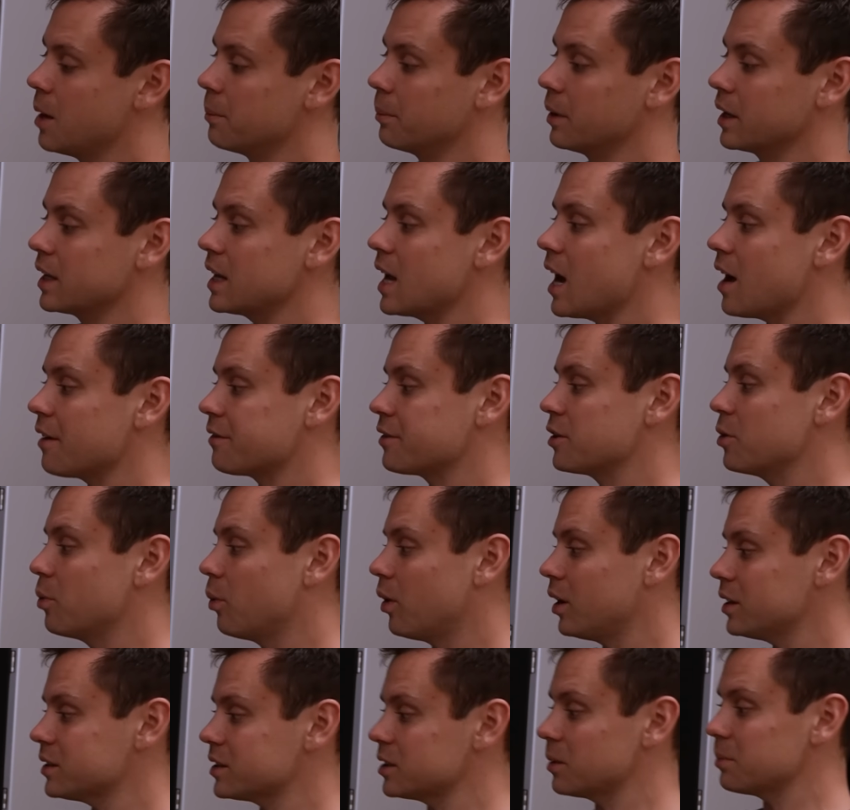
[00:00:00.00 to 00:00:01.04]
But yeah, if you
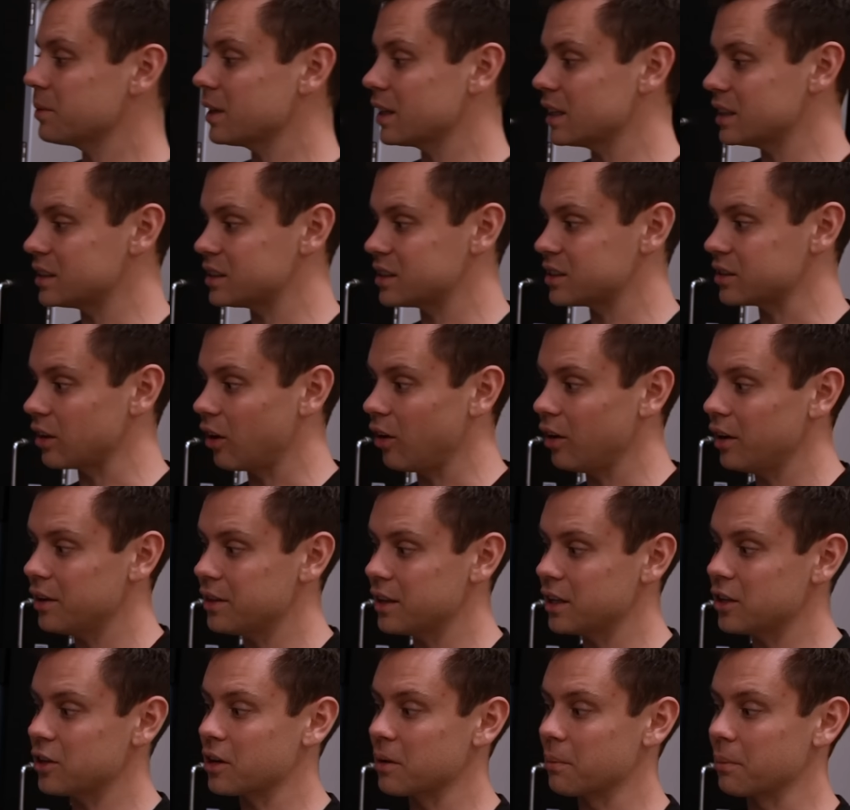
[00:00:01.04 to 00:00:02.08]
want something that's solid
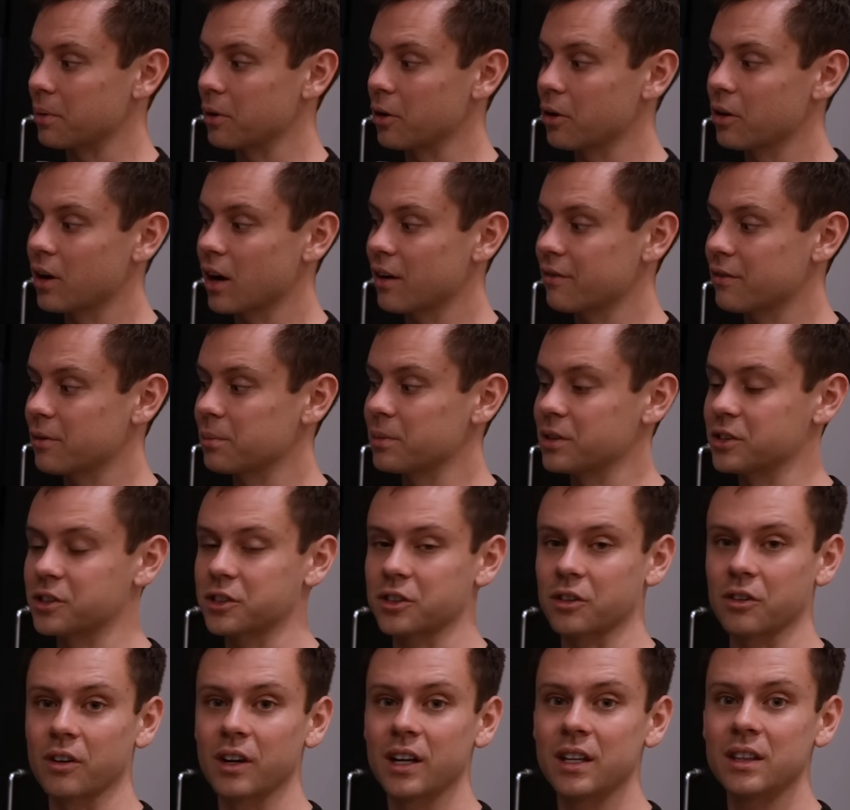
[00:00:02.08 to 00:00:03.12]
that you can program from the
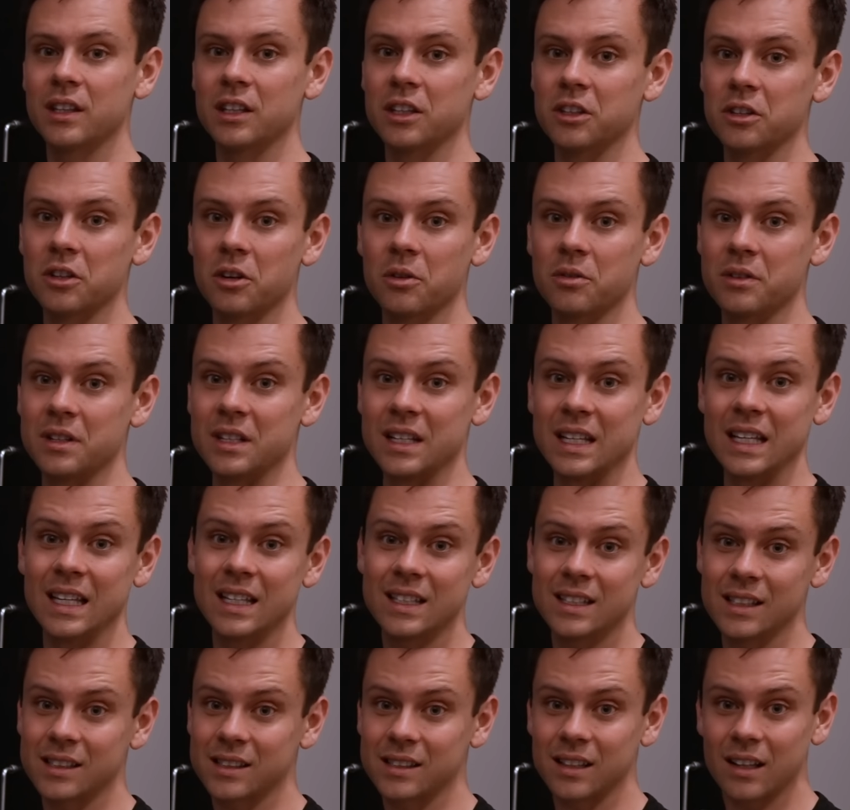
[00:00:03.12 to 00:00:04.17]
screen that you don't
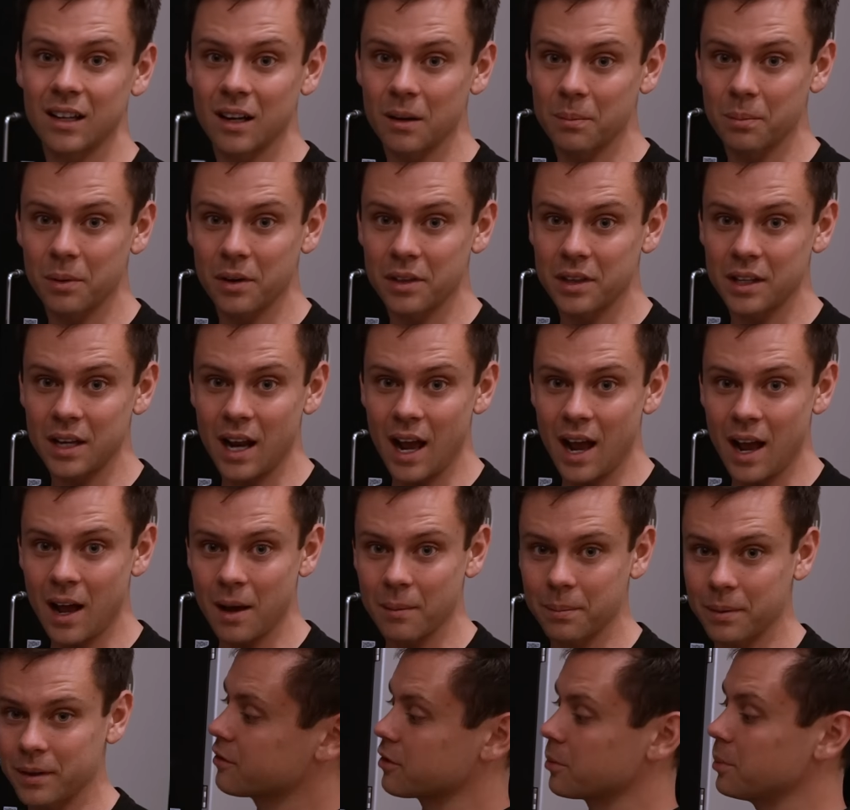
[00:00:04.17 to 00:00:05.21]
need to set up with an
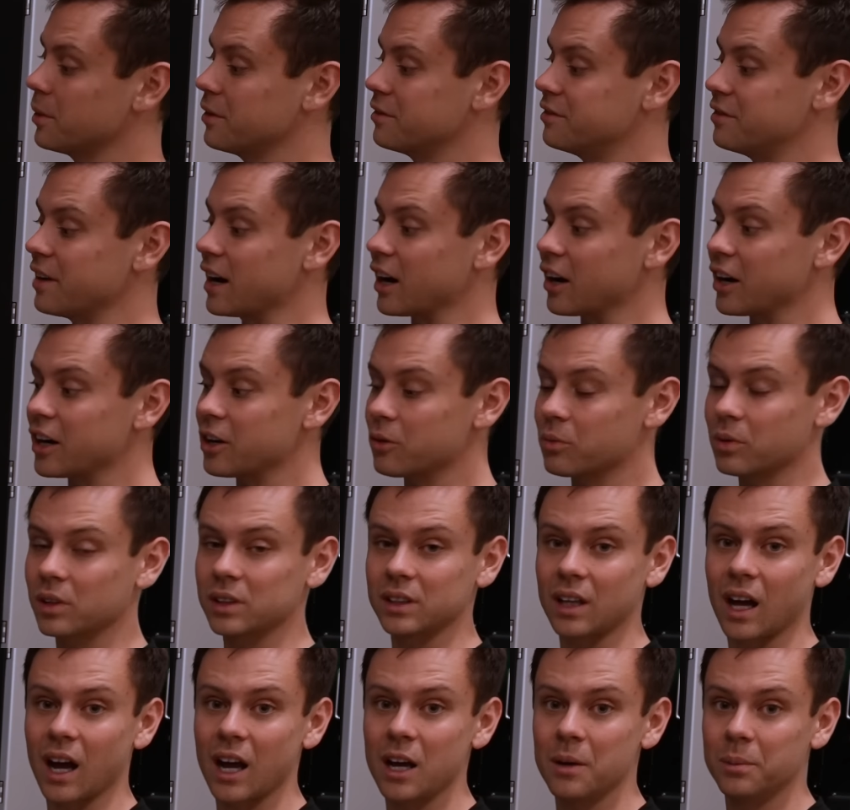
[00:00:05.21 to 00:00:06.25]
app from a very
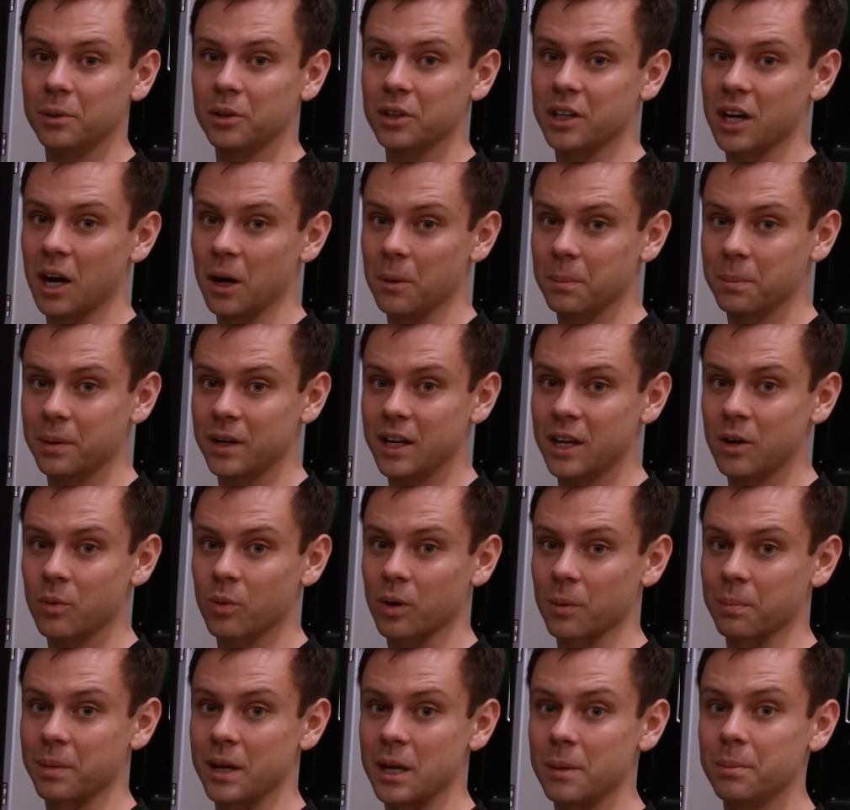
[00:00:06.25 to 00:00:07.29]
reliable company
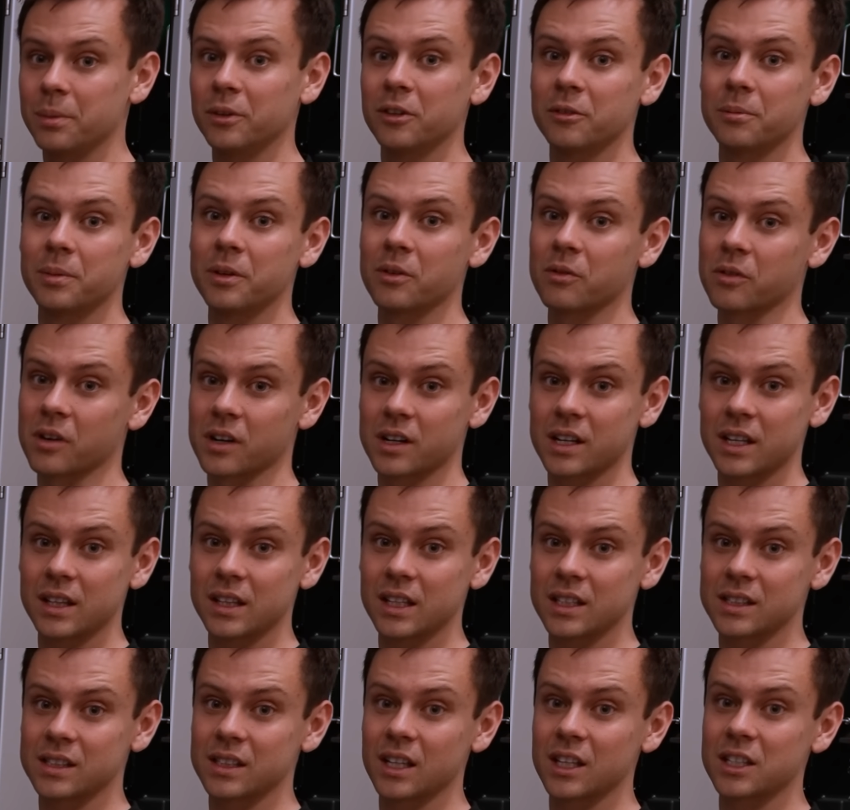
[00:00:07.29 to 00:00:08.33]
where people have been running
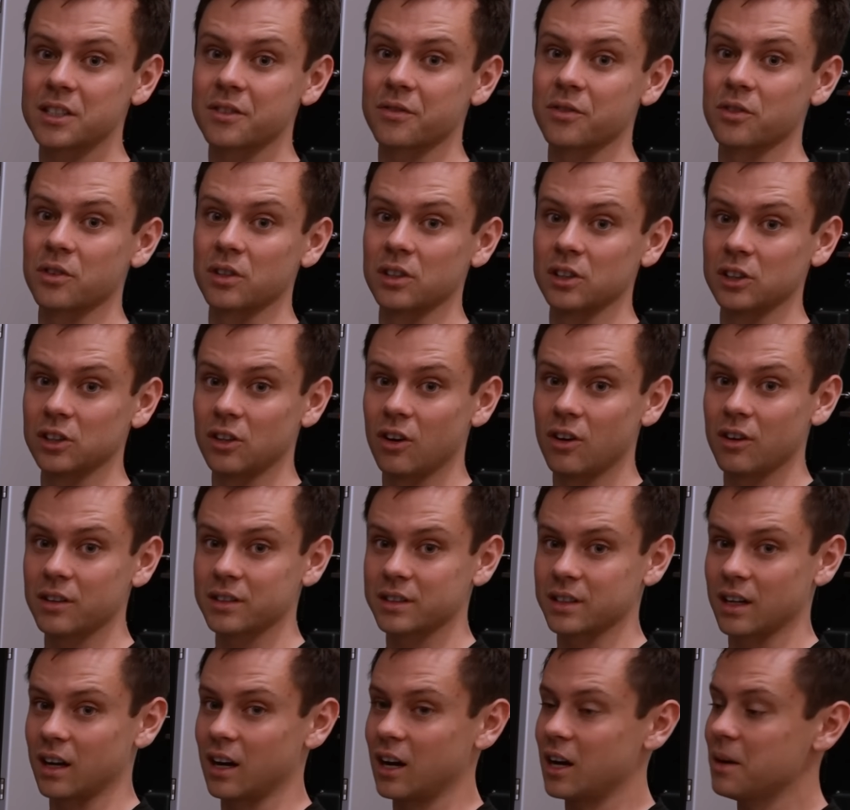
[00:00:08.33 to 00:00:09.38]
these things for a
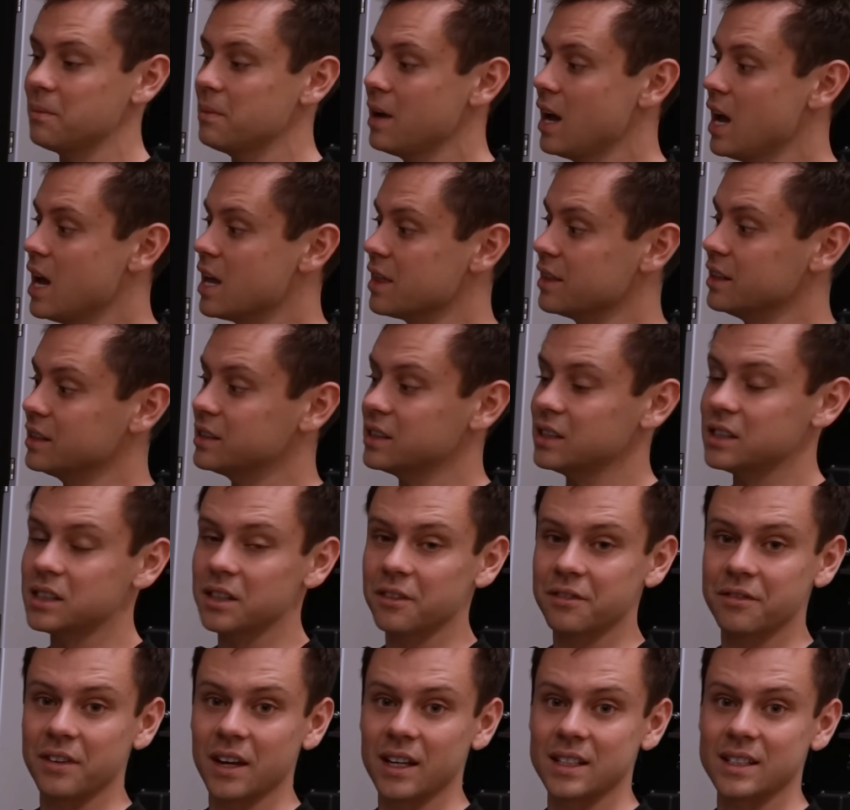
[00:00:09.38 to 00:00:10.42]
long time, this is
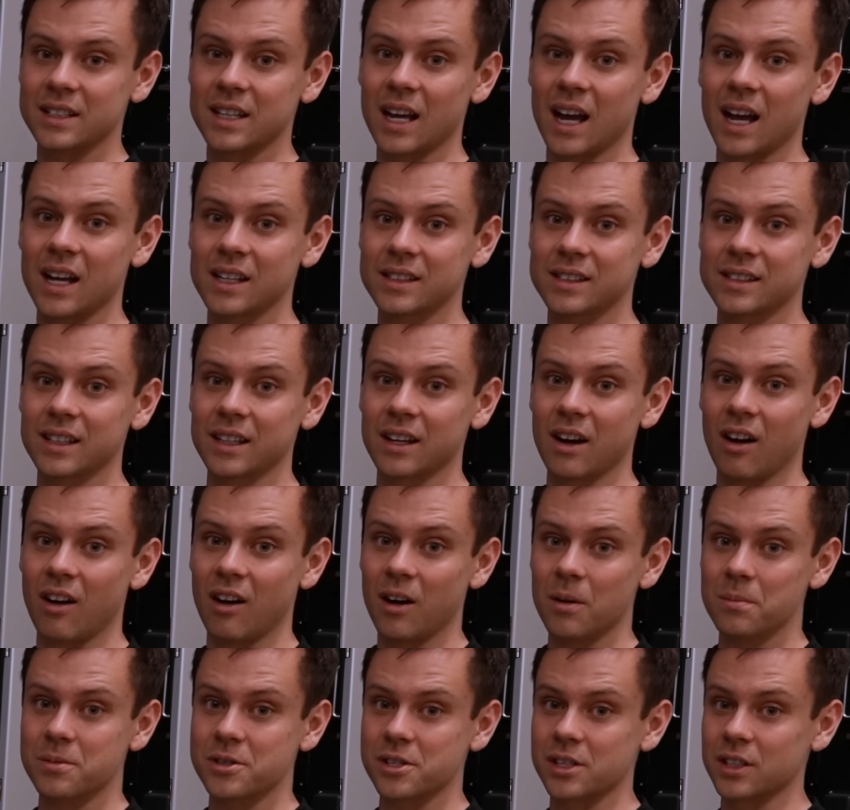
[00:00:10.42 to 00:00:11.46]
a fantastic
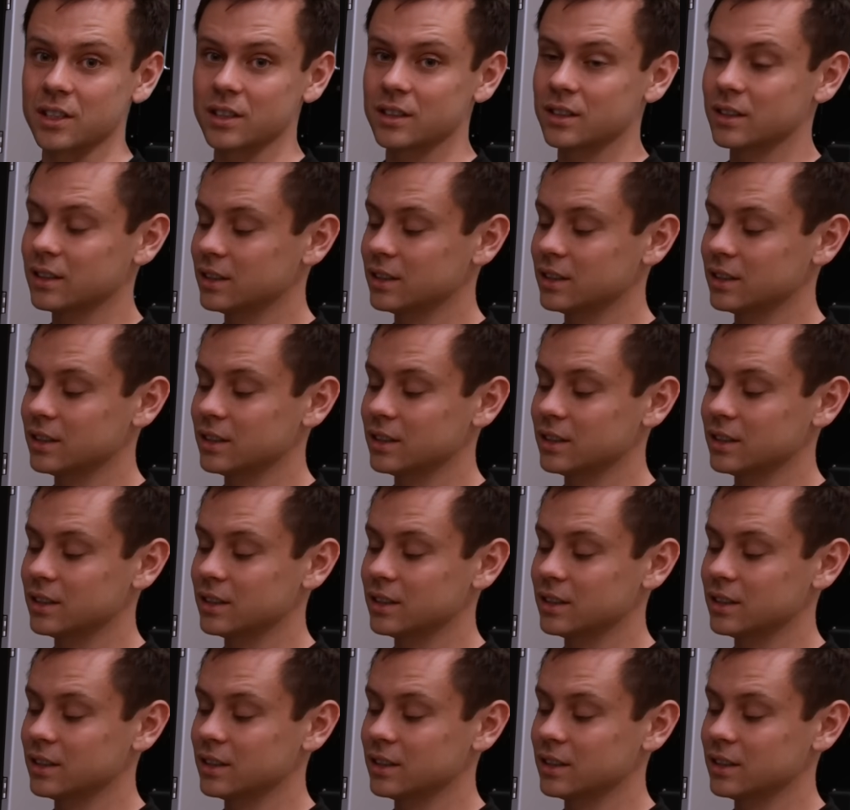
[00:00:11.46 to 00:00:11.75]
option.